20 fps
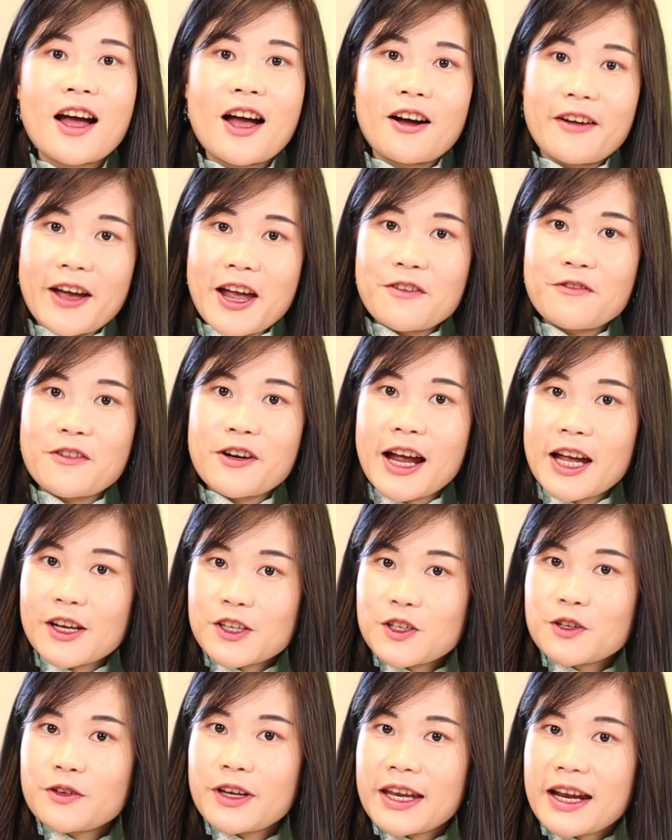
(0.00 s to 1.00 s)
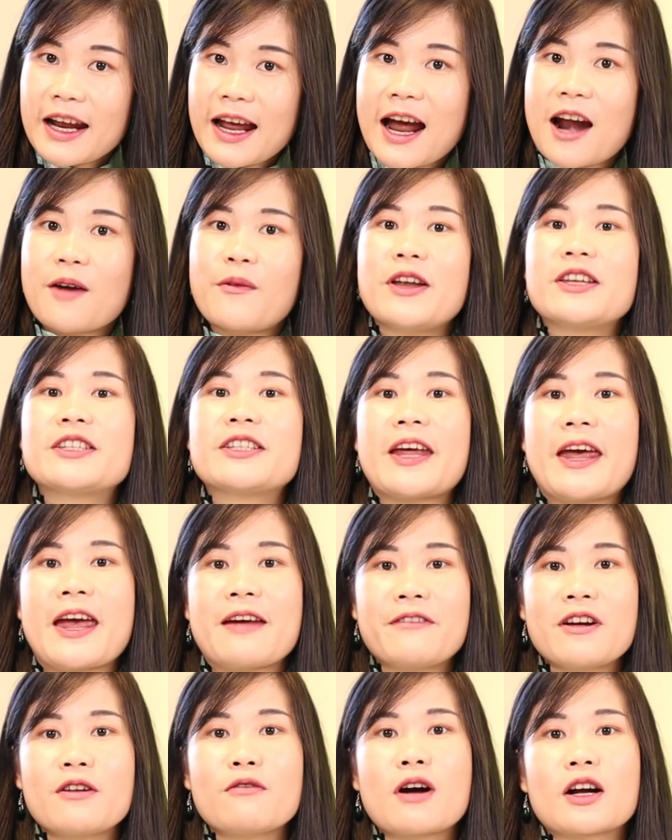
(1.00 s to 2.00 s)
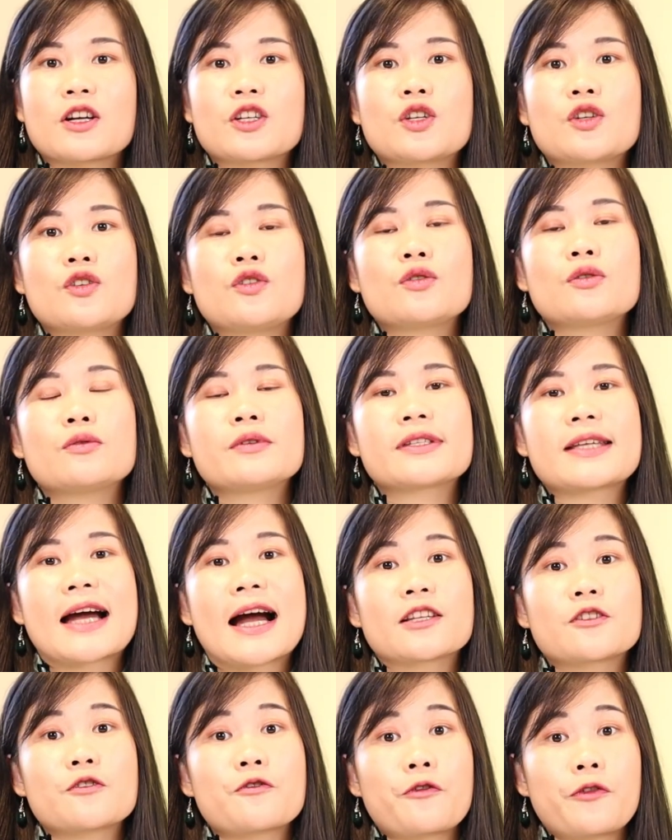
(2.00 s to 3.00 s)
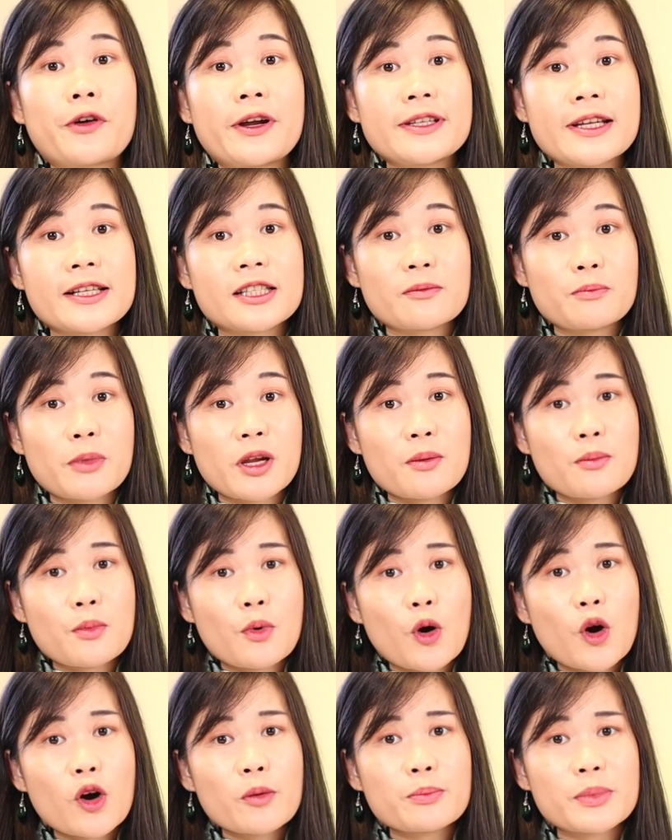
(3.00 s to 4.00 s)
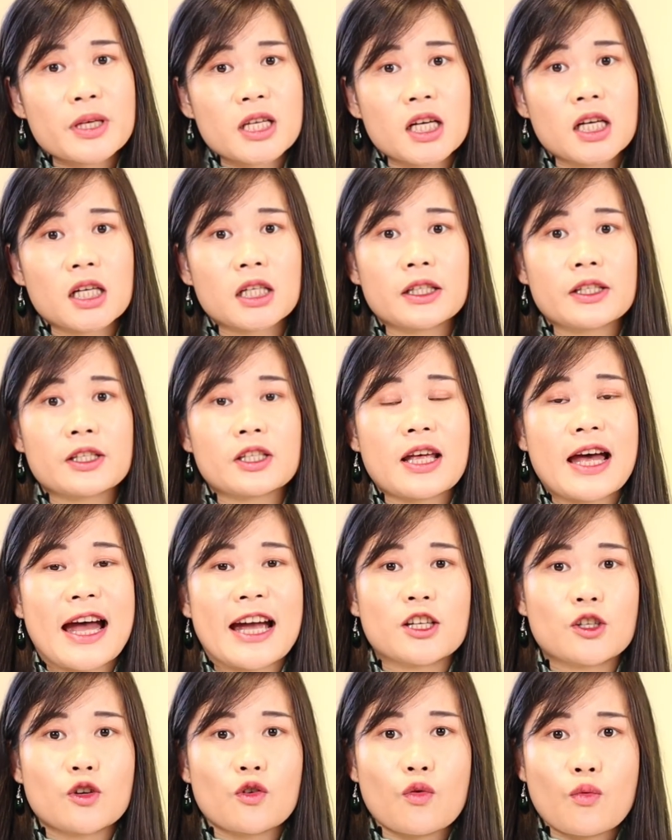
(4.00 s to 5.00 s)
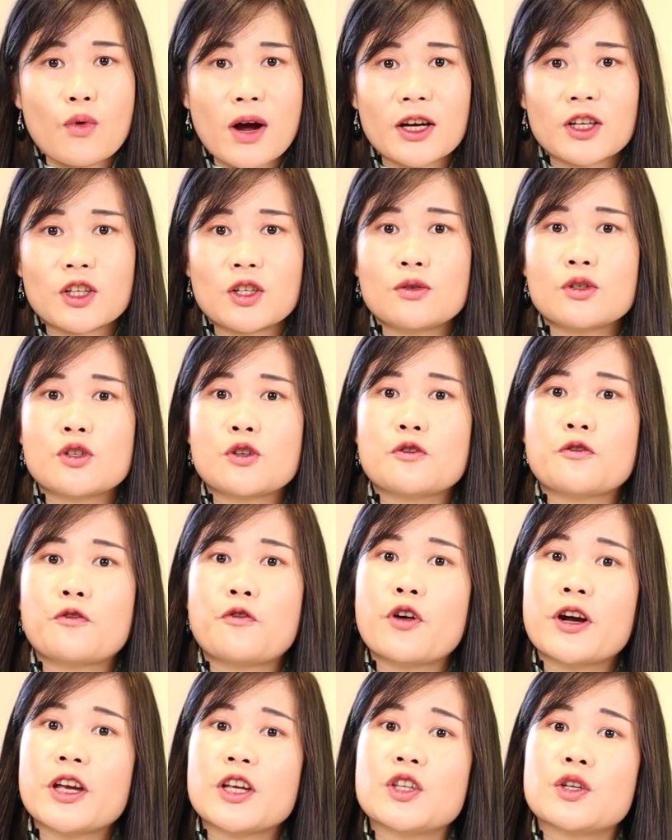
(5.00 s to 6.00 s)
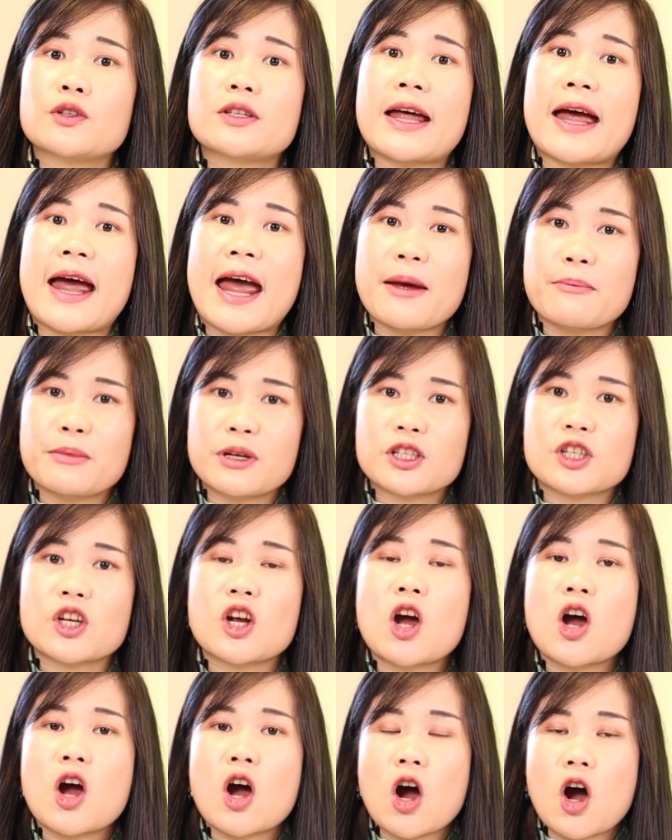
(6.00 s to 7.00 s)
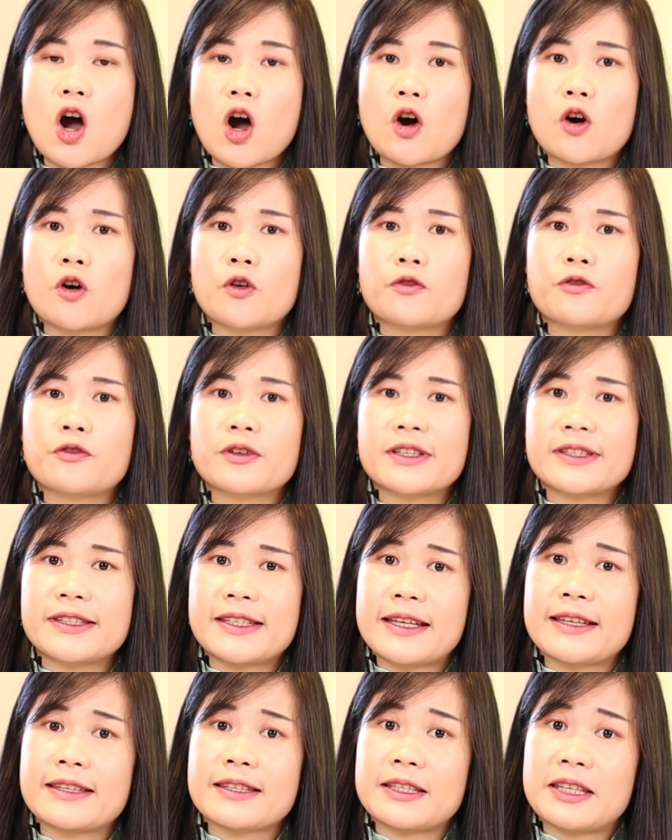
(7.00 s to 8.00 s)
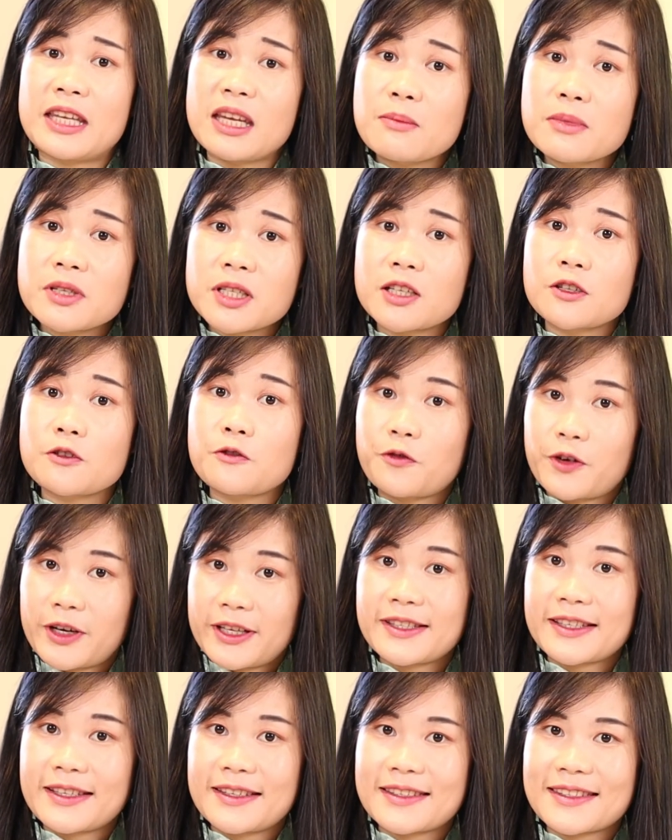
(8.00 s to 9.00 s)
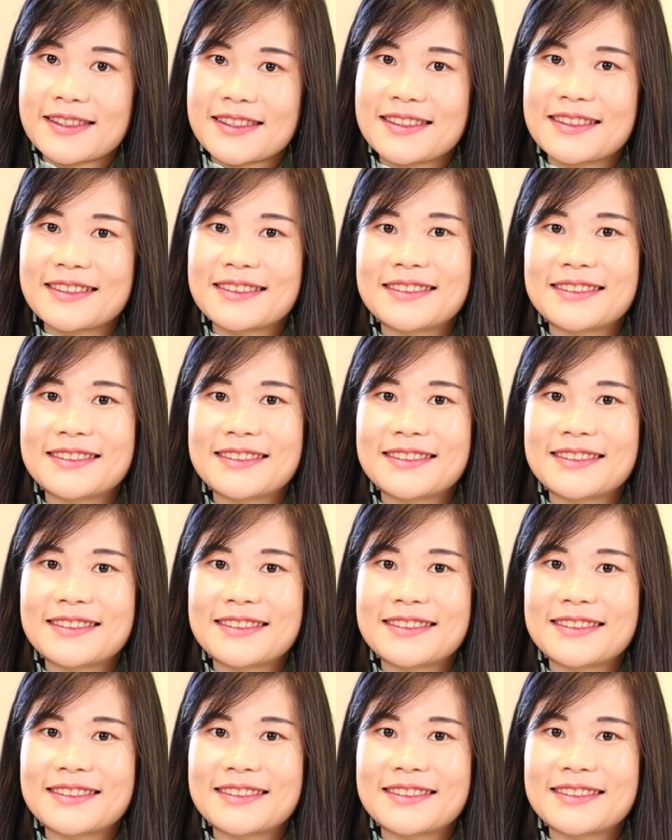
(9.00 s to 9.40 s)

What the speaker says: However, I do encourage everyone to use other phrases a bit more because I don't want you to fall into the habit of these limited phrases.